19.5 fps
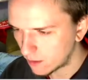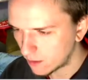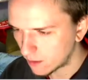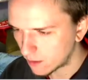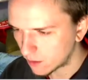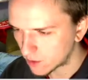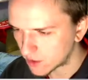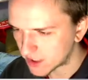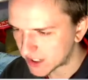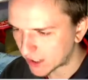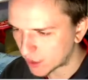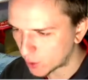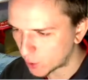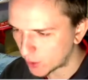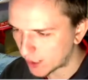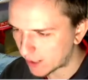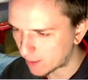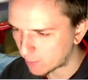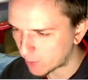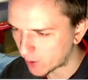Good tackle
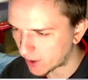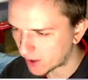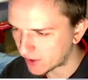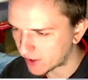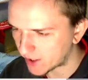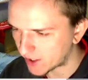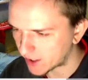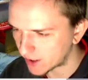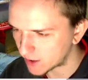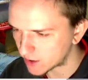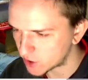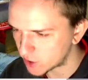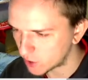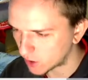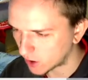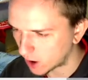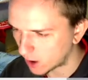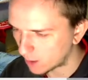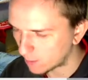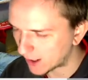there by the
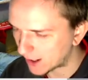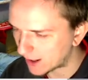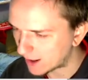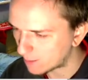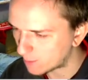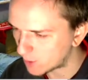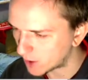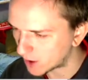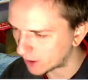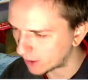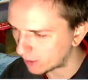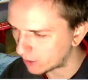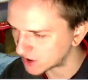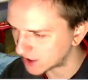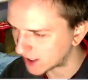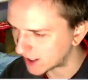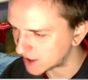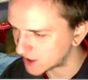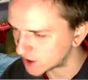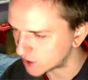Stuttgart player. Berkay
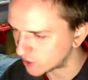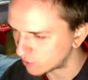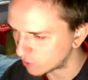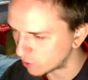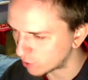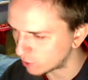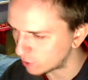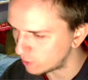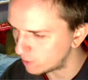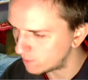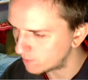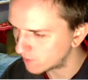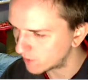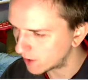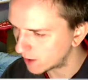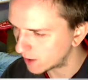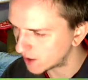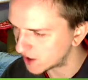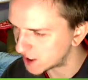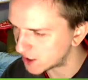Ozkan's through.
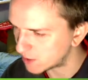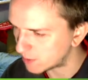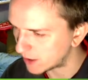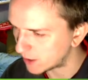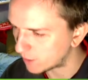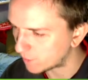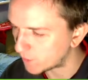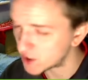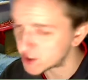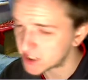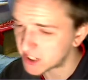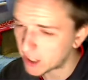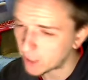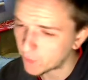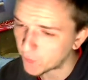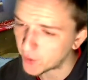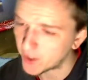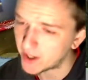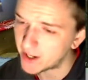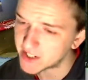Could this be their first
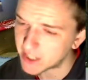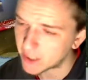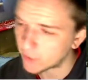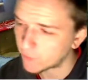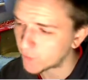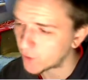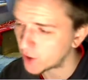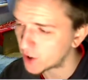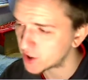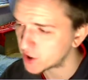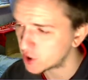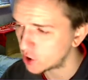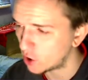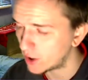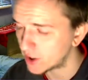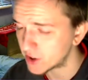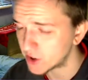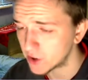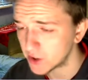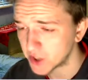effort? It is their first shot.
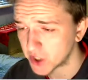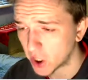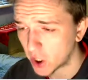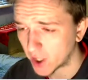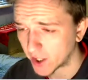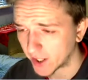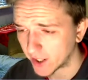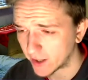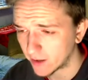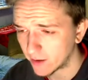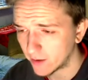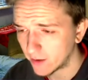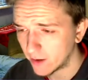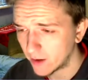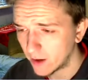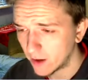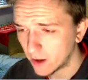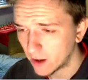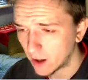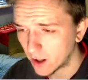It's on target.
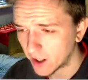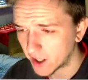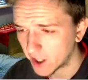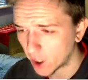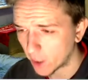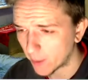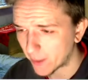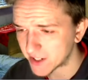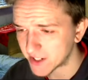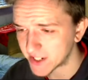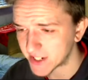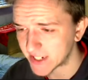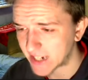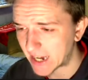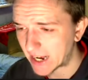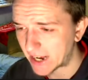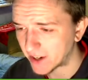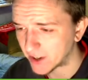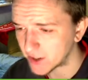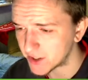I'm going to go back to
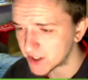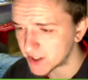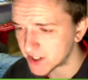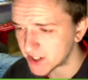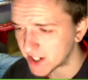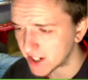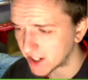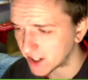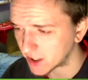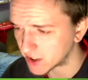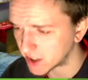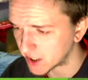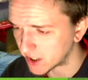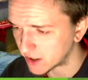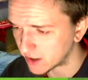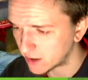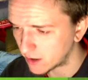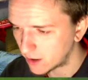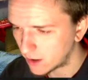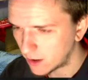standard, seeing as
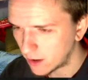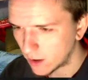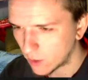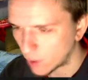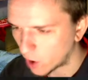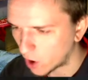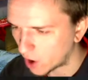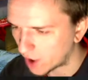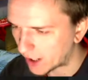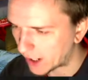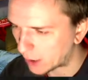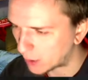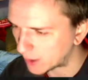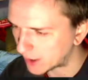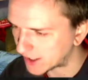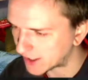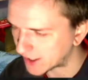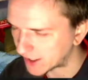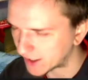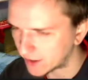we are now
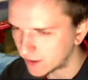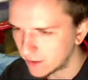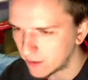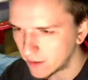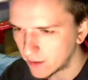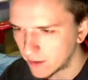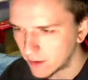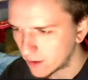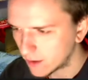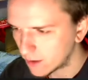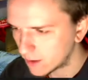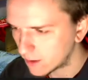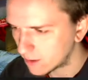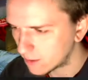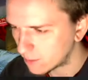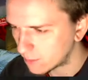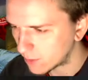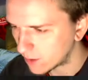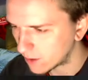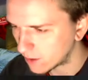leading.
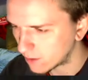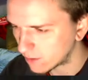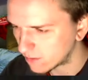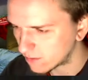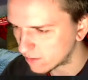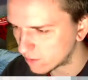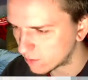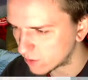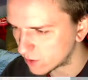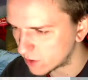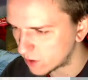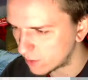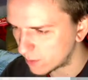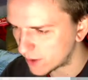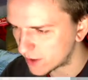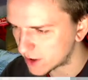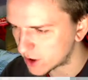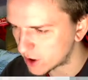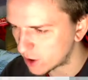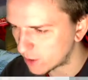But we've not
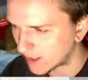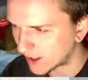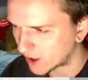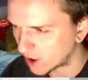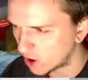been too bad.